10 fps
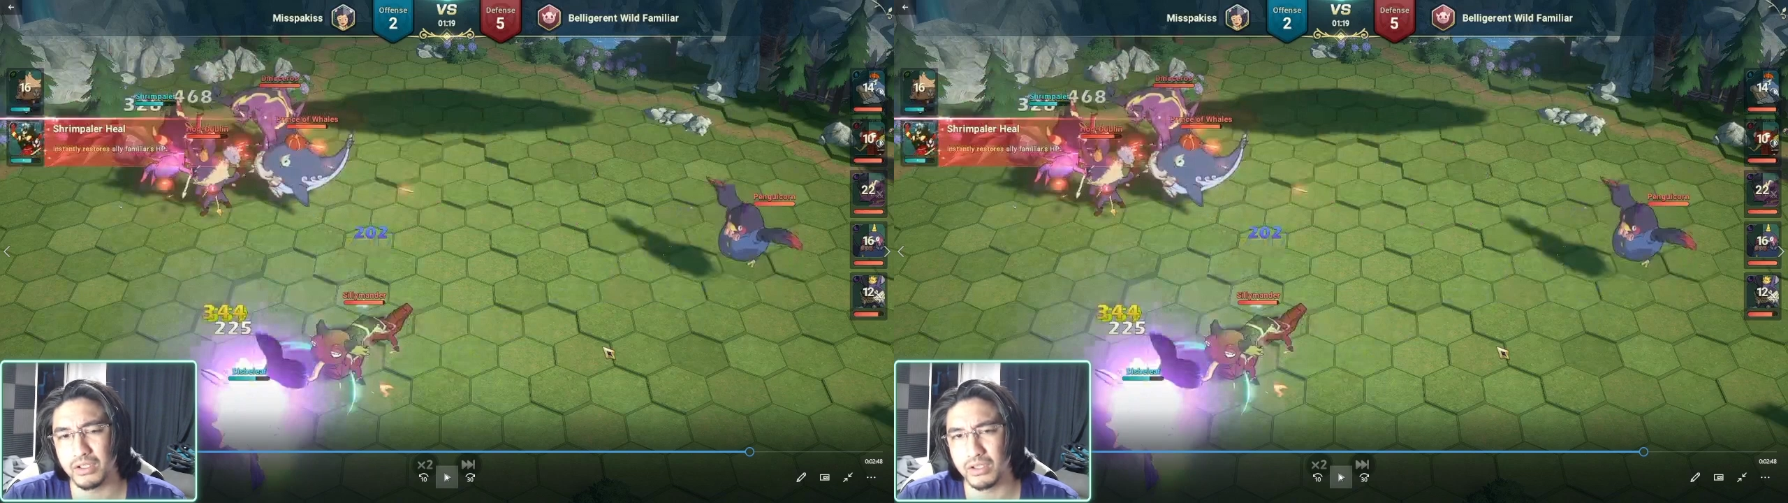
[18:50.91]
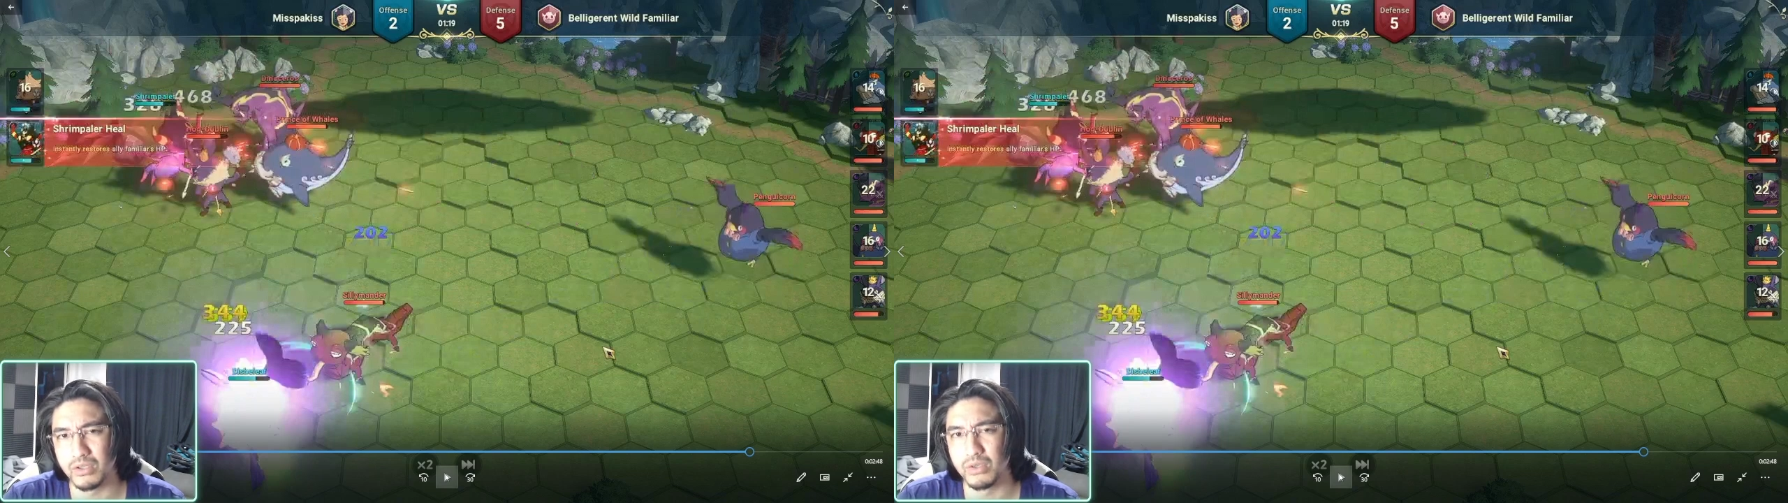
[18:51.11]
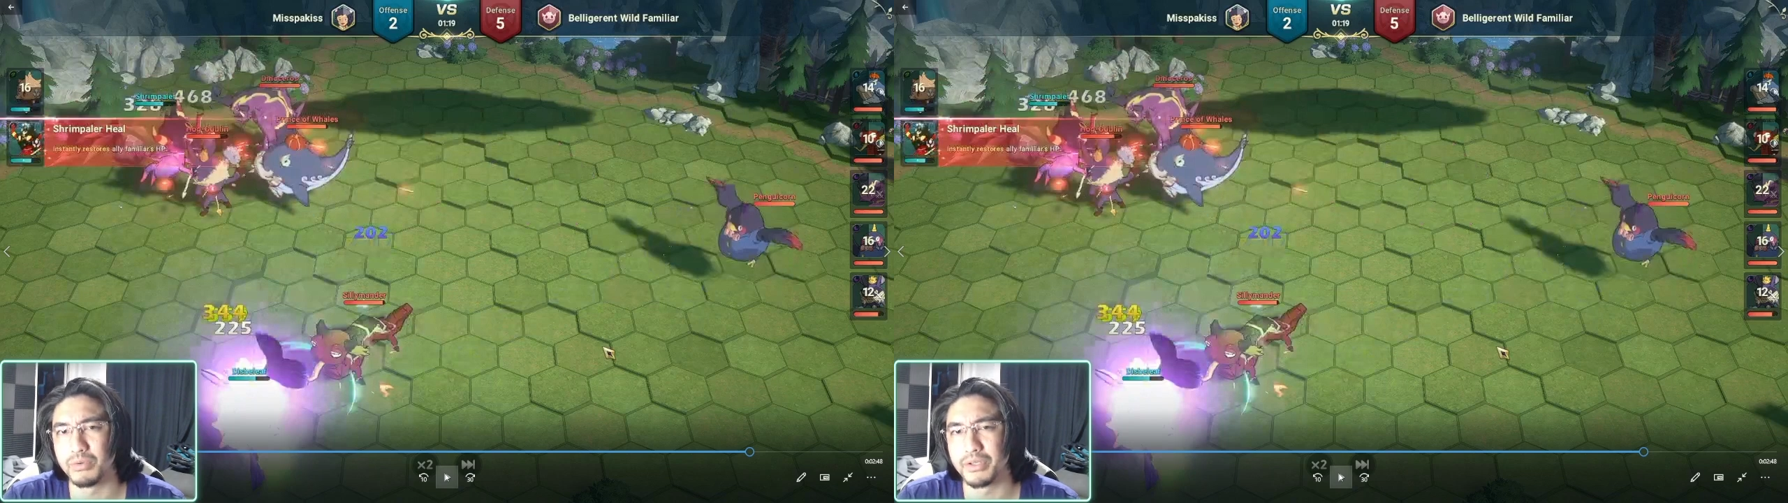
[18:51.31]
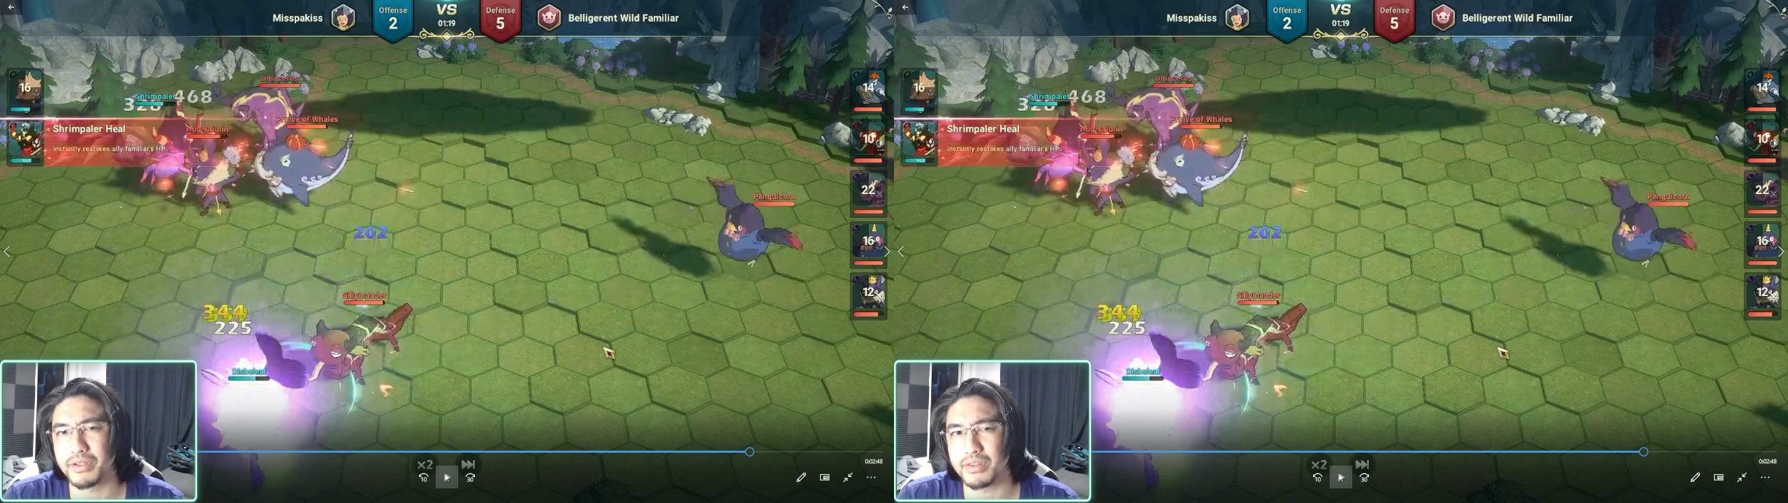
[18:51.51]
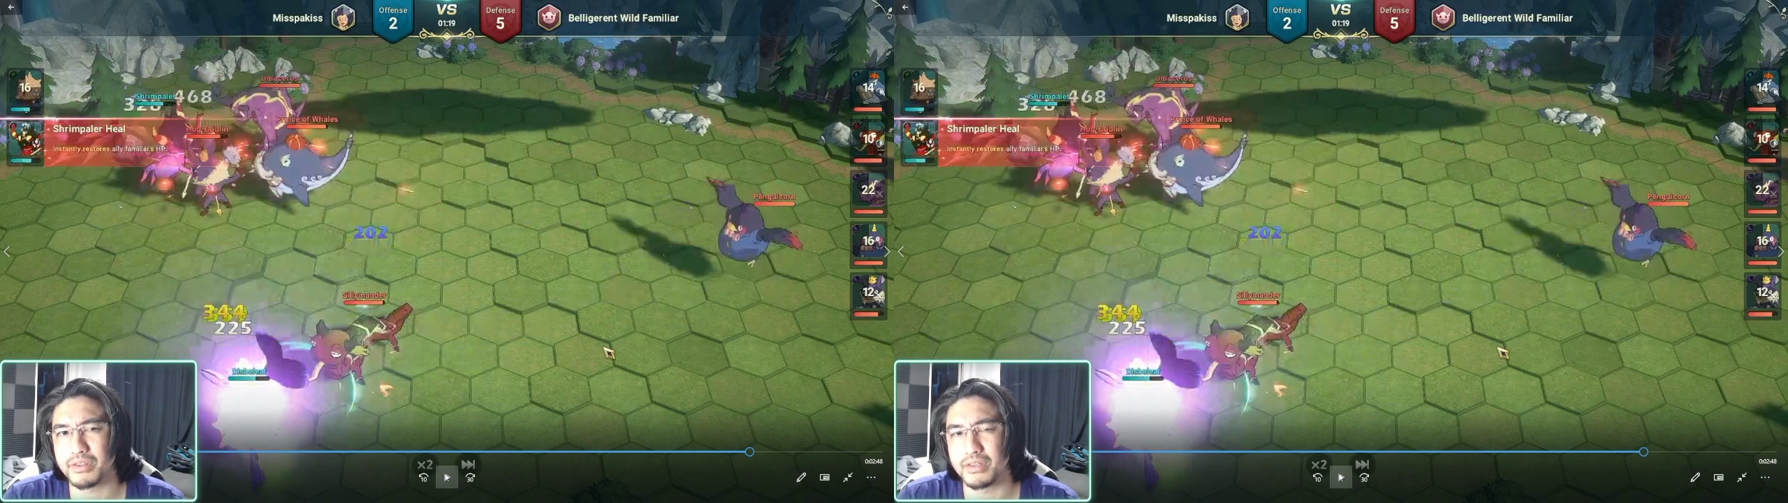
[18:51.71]
go
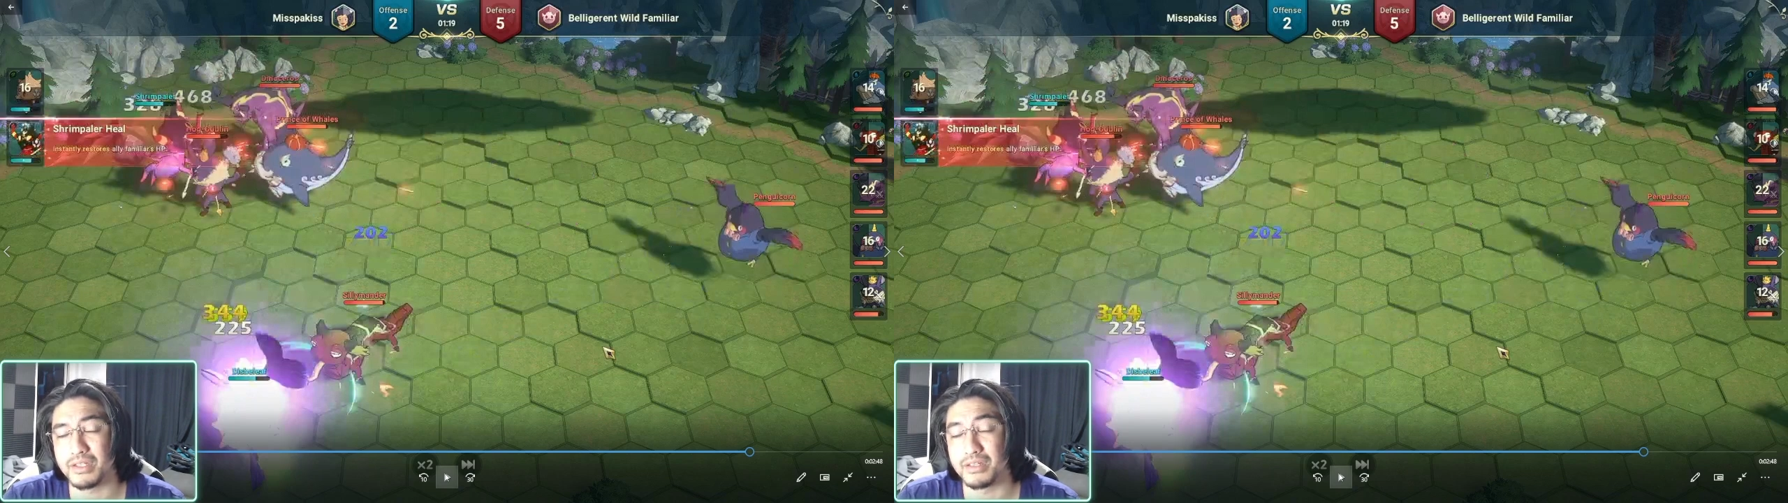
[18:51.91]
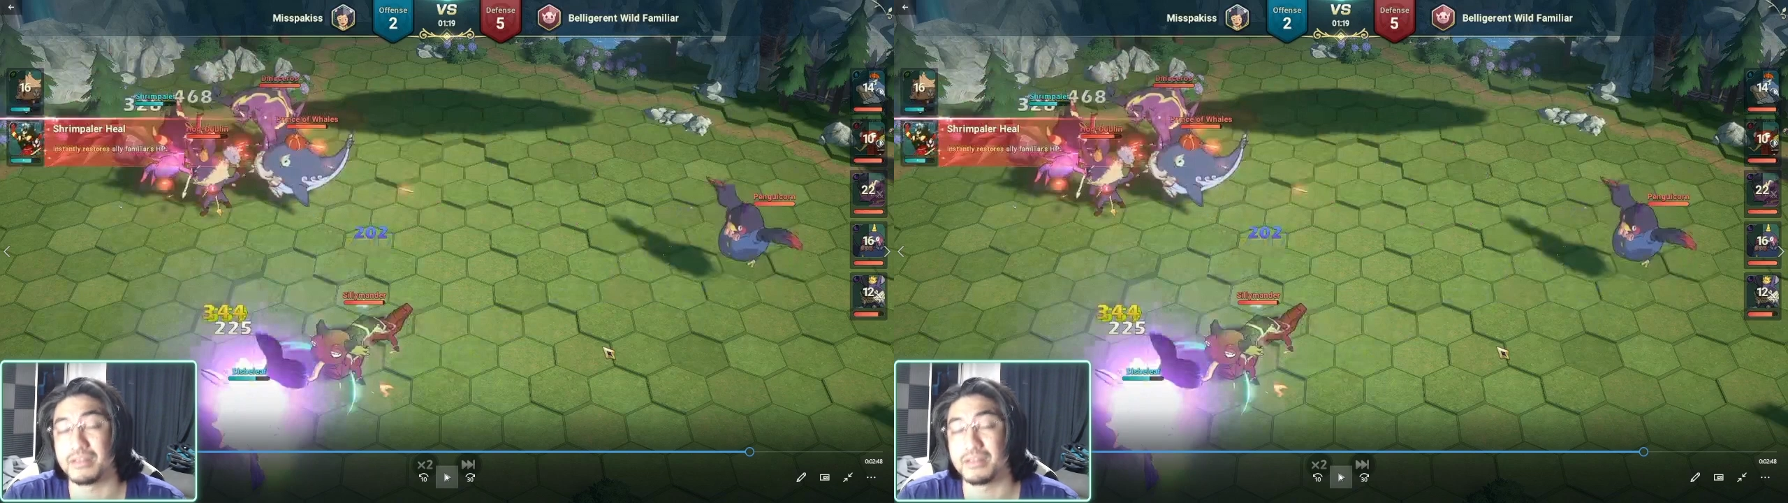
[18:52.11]
with the